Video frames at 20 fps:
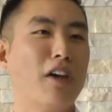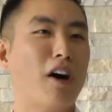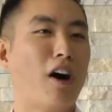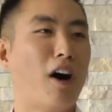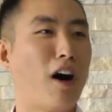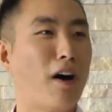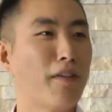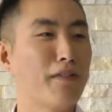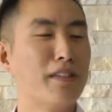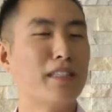
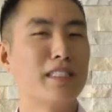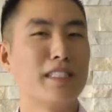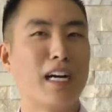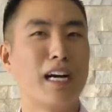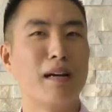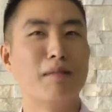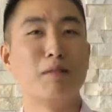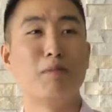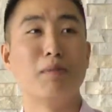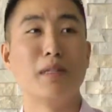
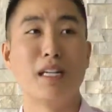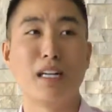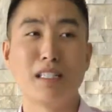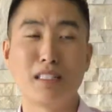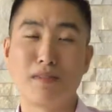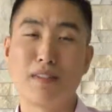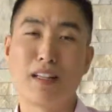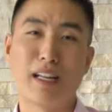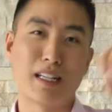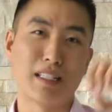oftentimes
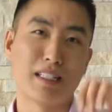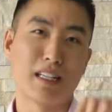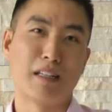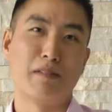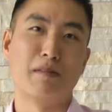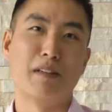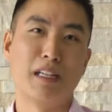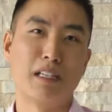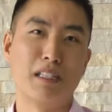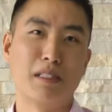because of that
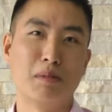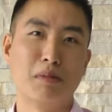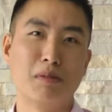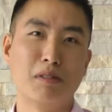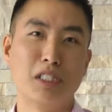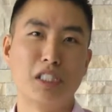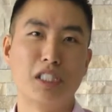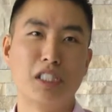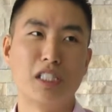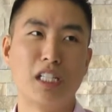accelerated
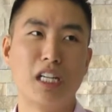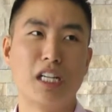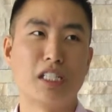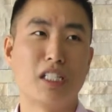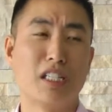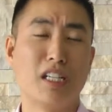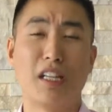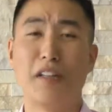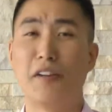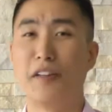
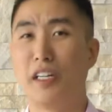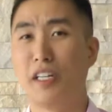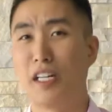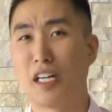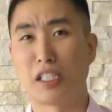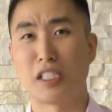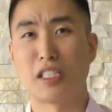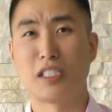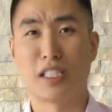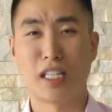depreciation, other
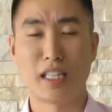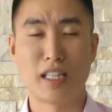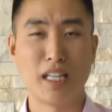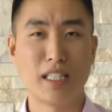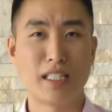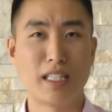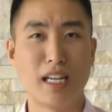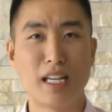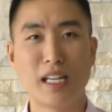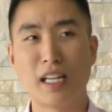deductions that
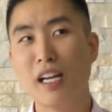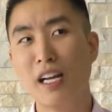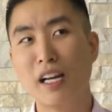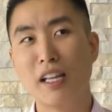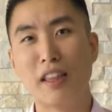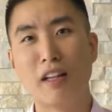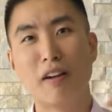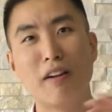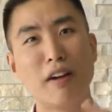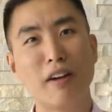they
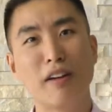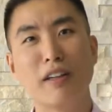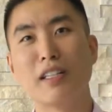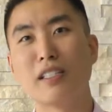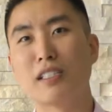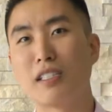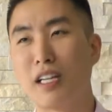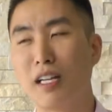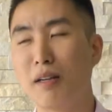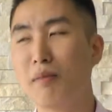take, their
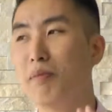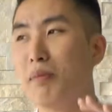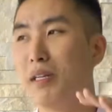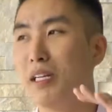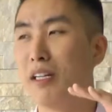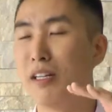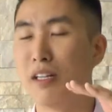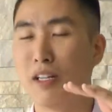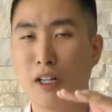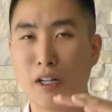earnings can
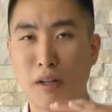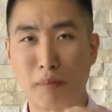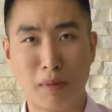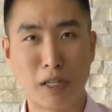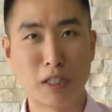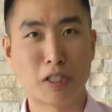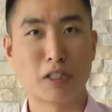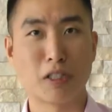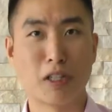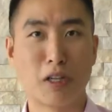be
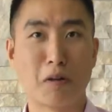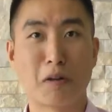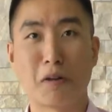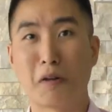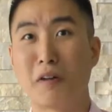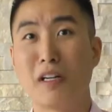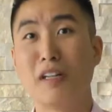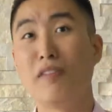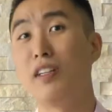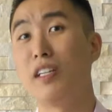much lower
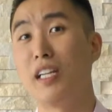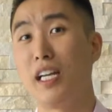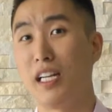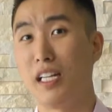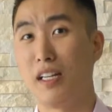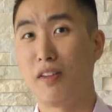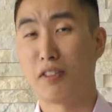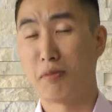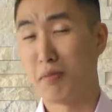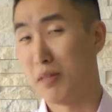or even
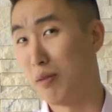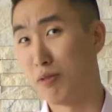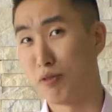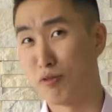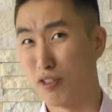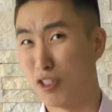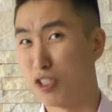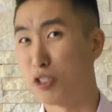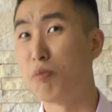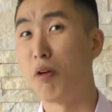negative sometimes
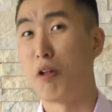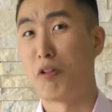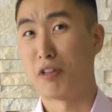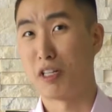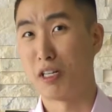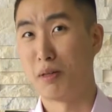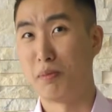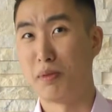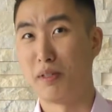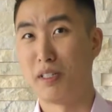for the smaller
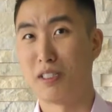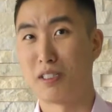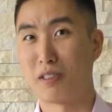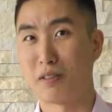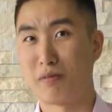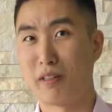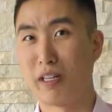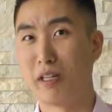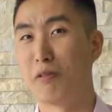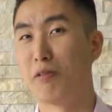
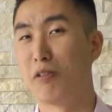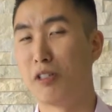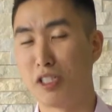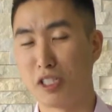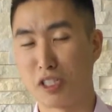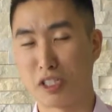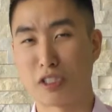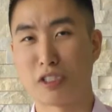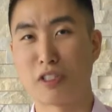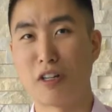companies, right, who are
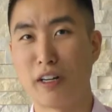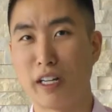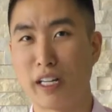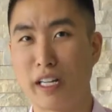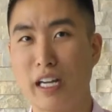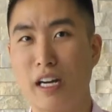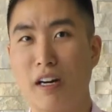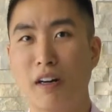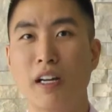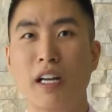just
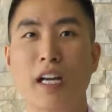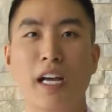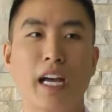starting out.